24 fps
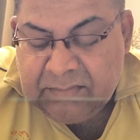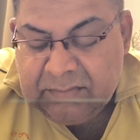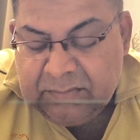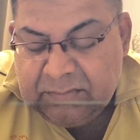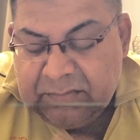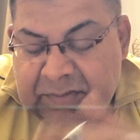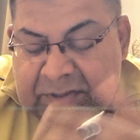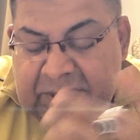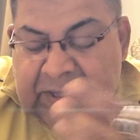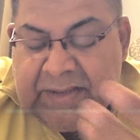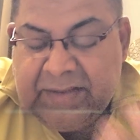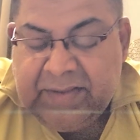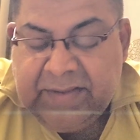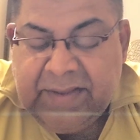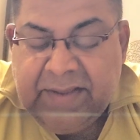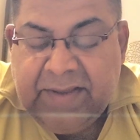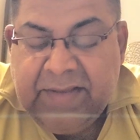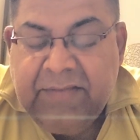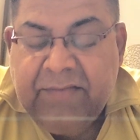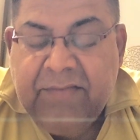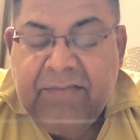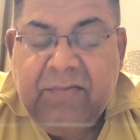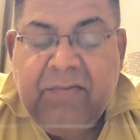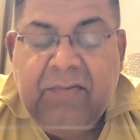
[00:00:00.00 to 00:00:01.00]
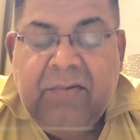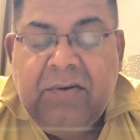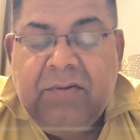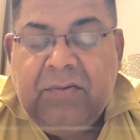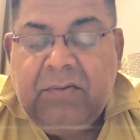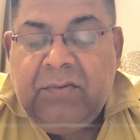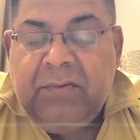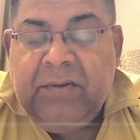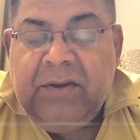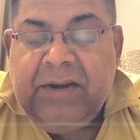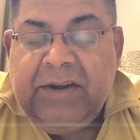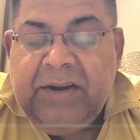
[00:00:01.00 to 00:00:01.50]
whether
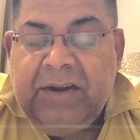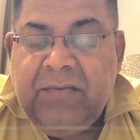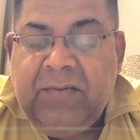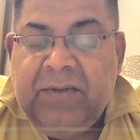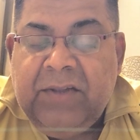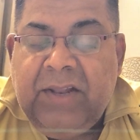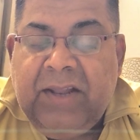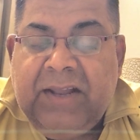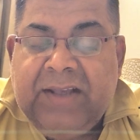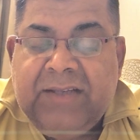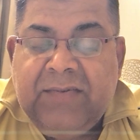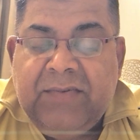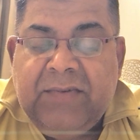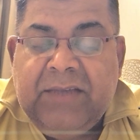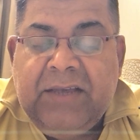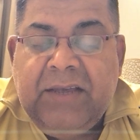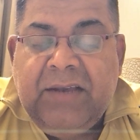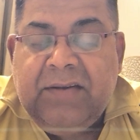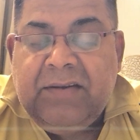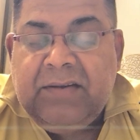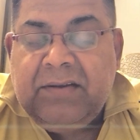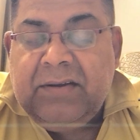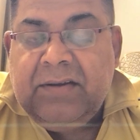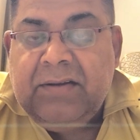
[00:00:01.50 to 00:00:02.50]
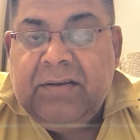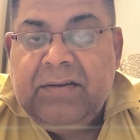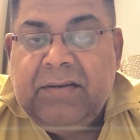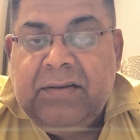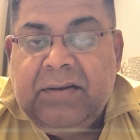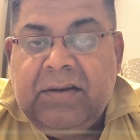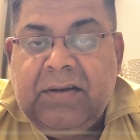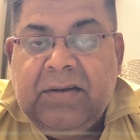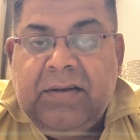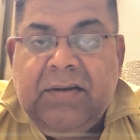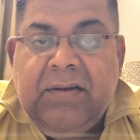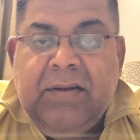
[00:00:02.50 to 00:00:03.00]
we will individualize whether
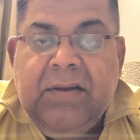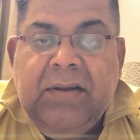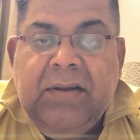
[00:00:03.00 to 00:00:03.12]
the